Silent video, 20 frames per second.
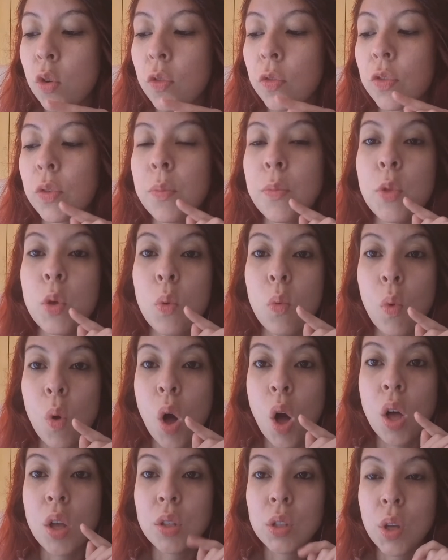from the
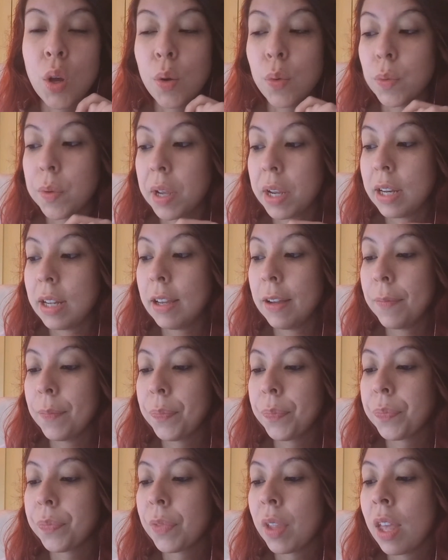walls already?
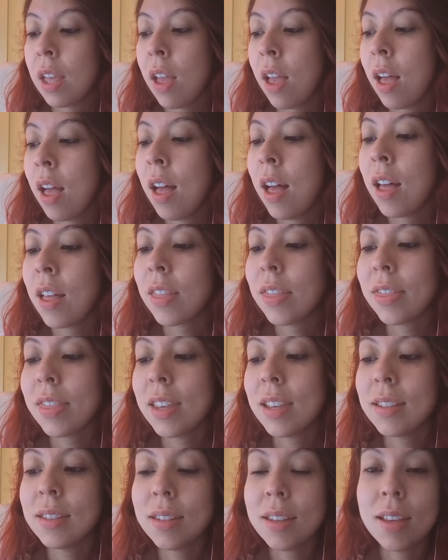
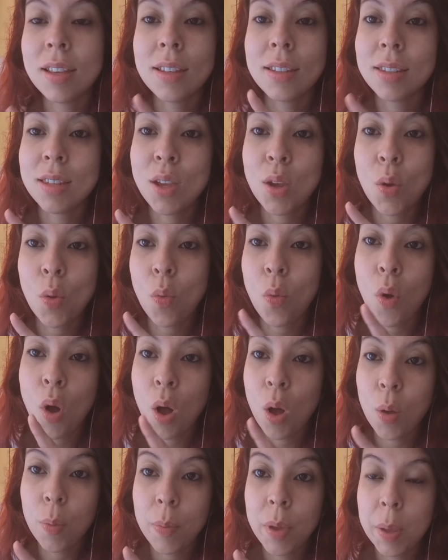This isn't
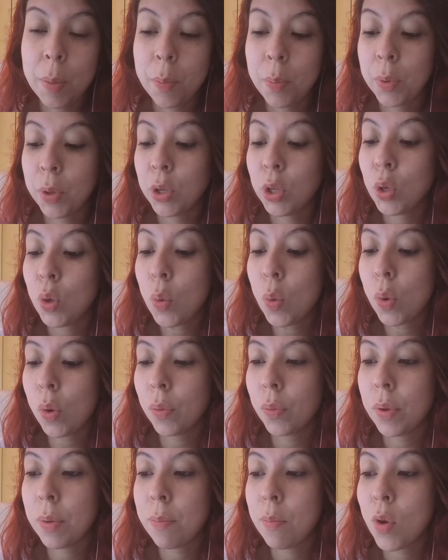wallpaper you were
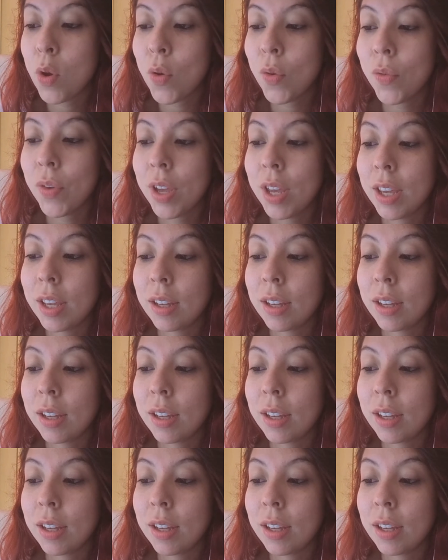removing.